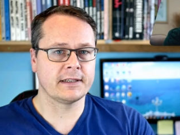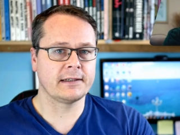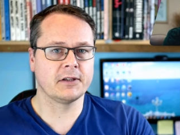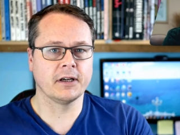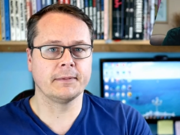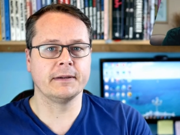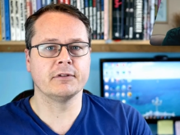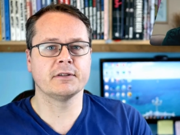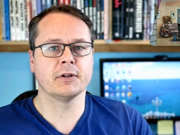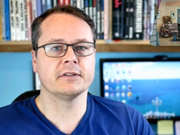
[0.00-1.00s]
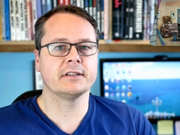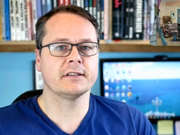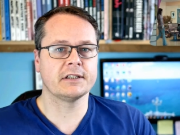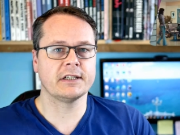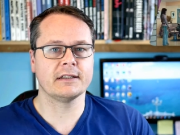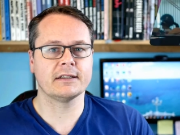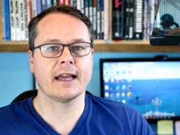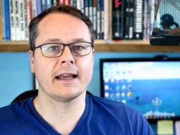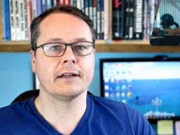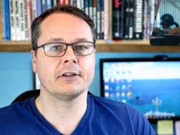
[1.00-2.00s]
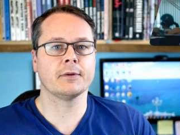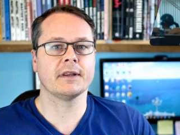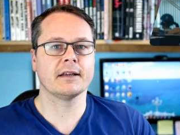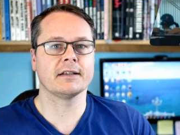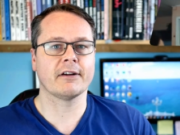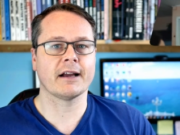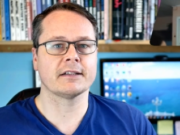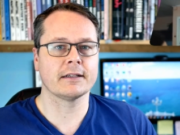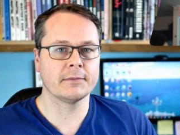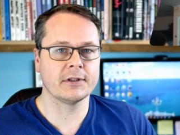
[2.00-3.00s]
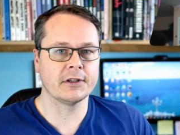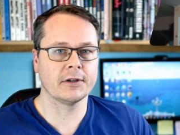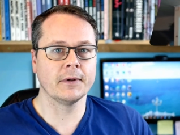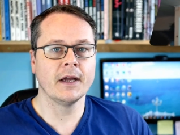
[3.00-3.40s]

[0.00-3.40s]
they're typing in responses that she's saying and doing things they're asking them to do